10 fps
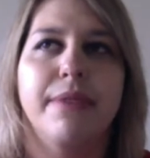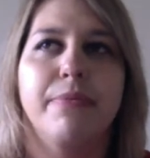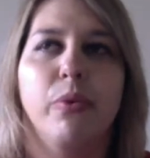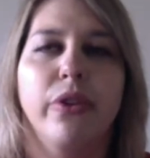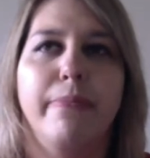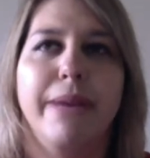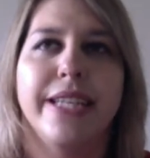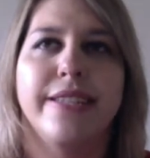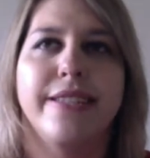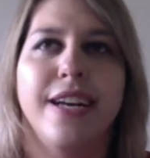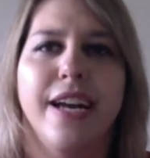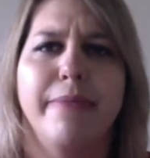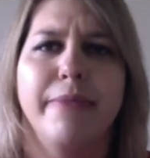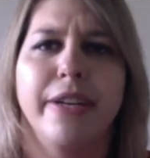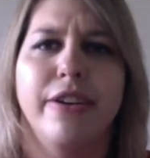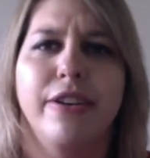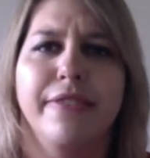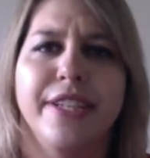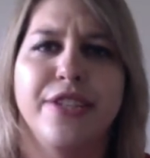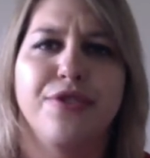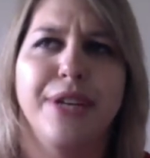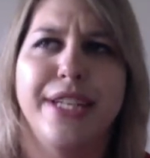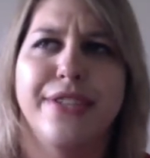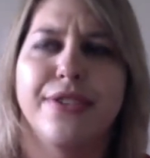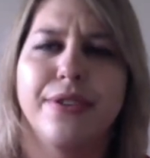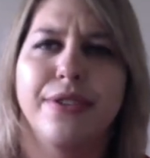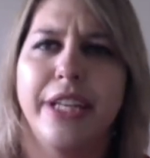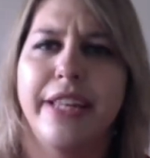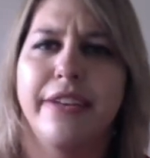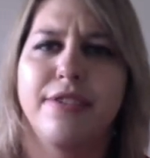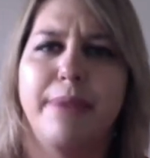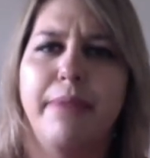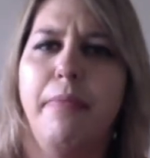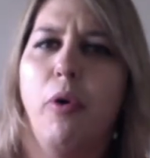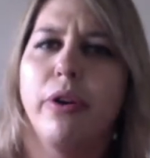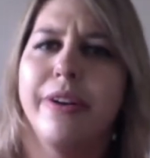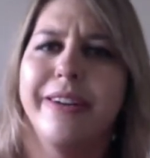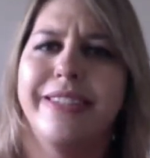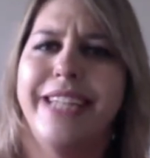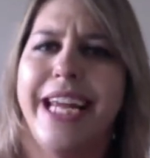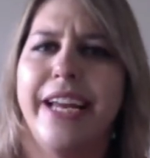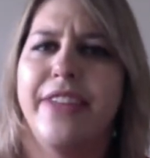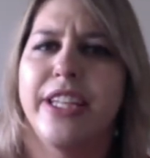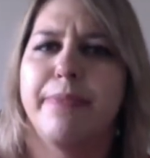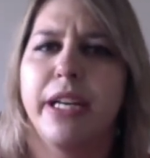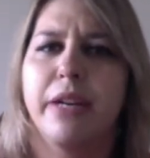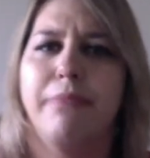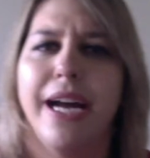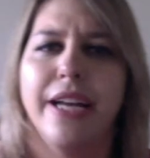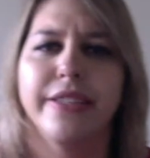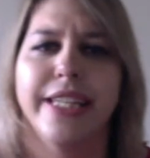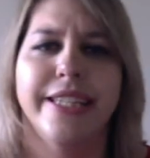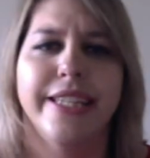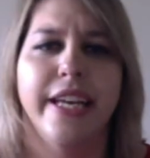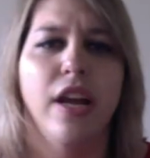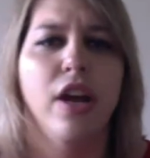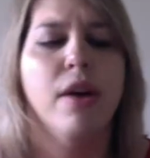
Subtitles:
were the best time in all of history, and certainly there's been more data that's been compiled since then,